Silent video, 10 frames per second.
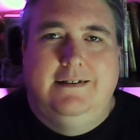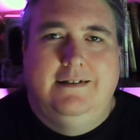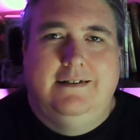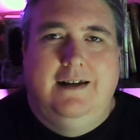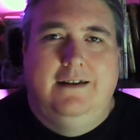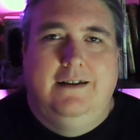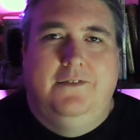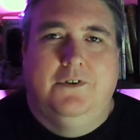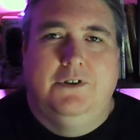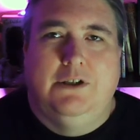Jesus said, "The
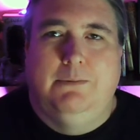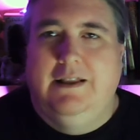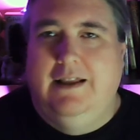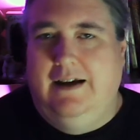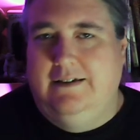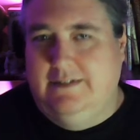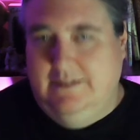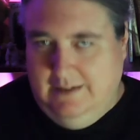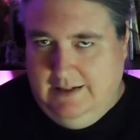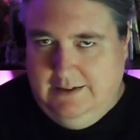first shall be last,
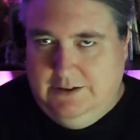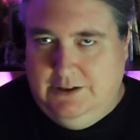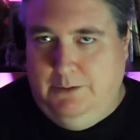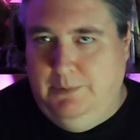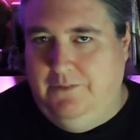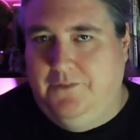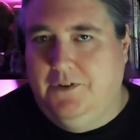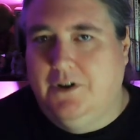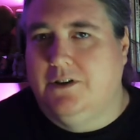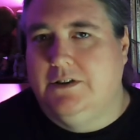and the last shall be
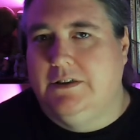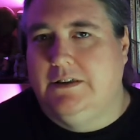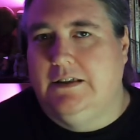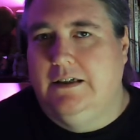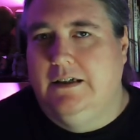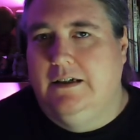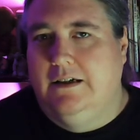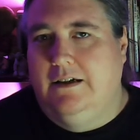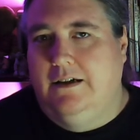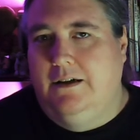first."
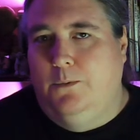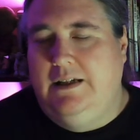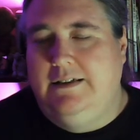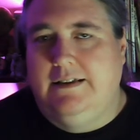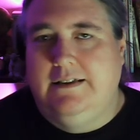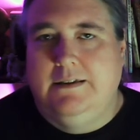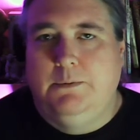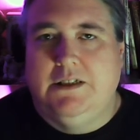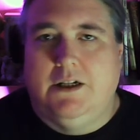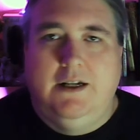When he said this, he
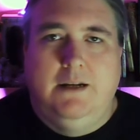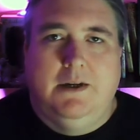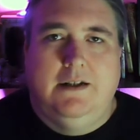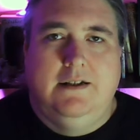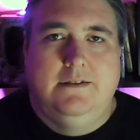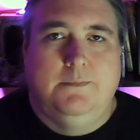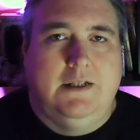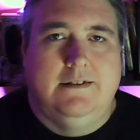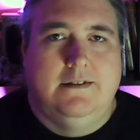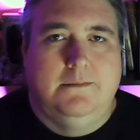was talking about his
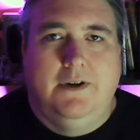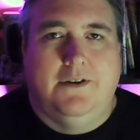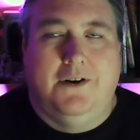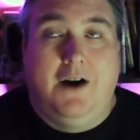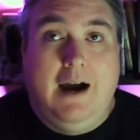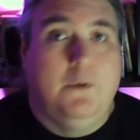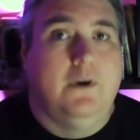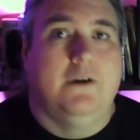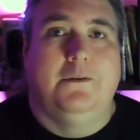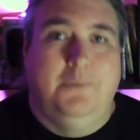Blessed Mother,
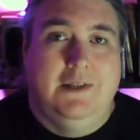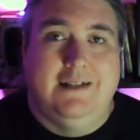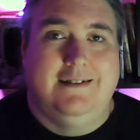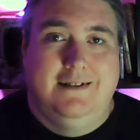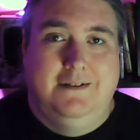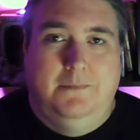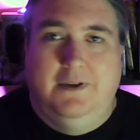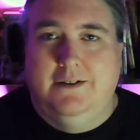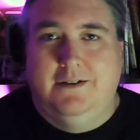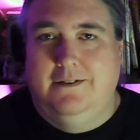our Blessed
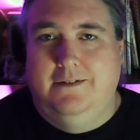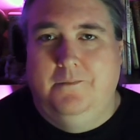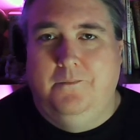Mother.